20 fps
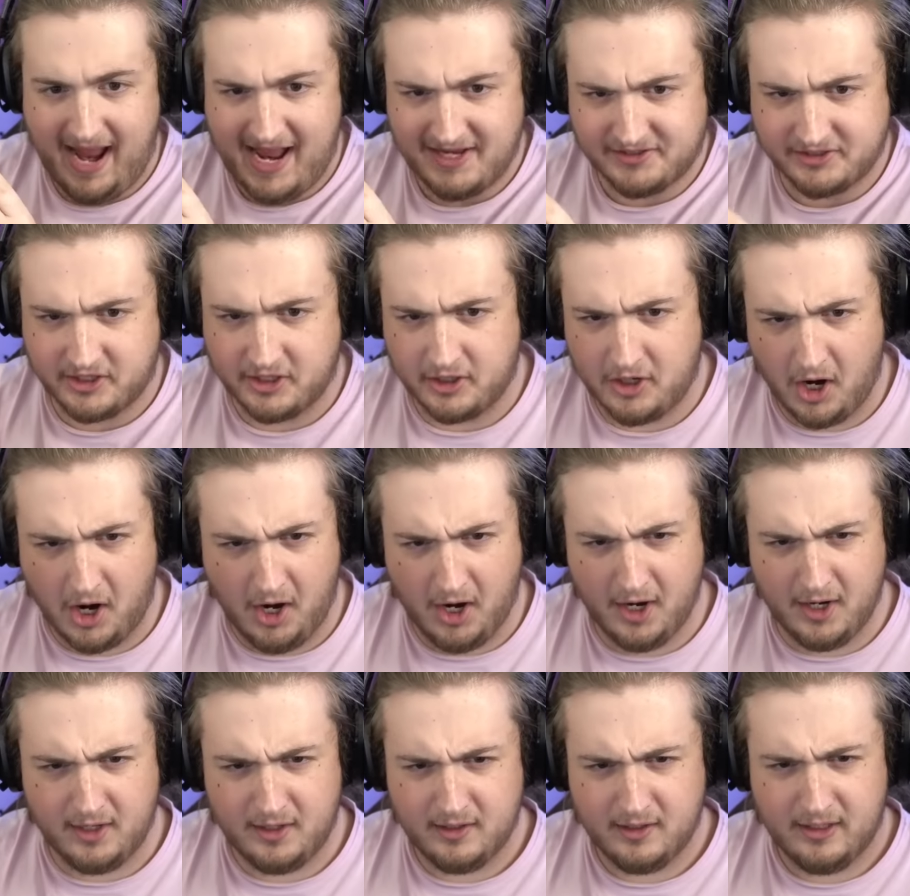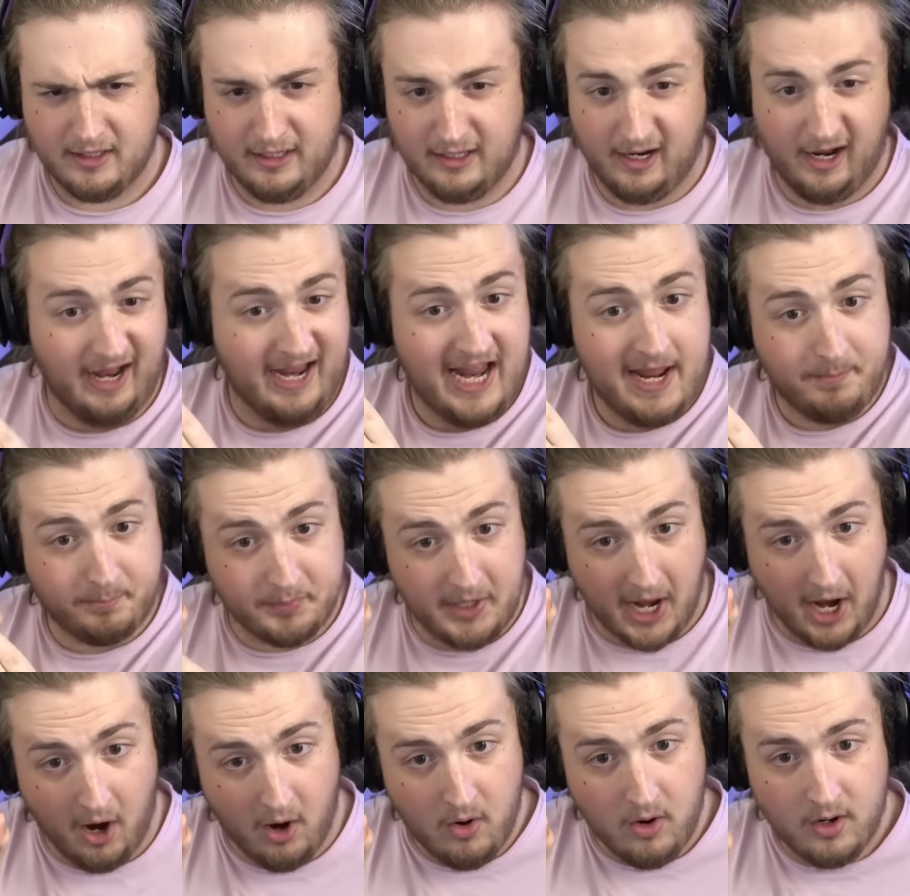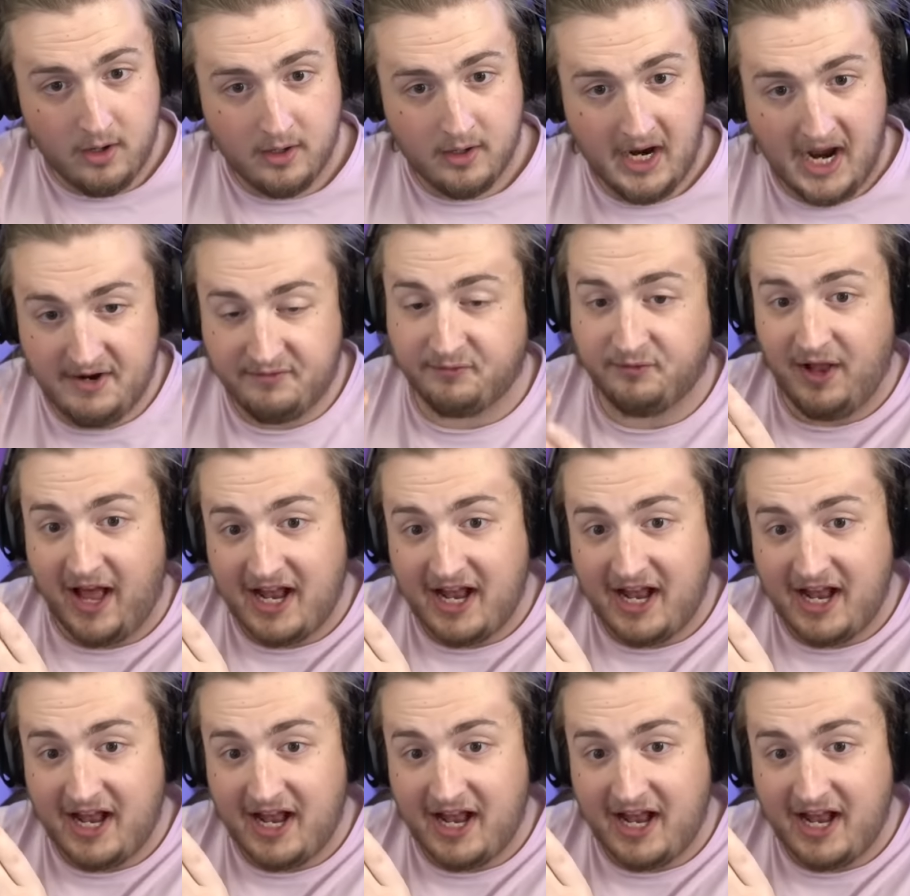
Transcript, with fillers: Mask Guard, a Hypno, a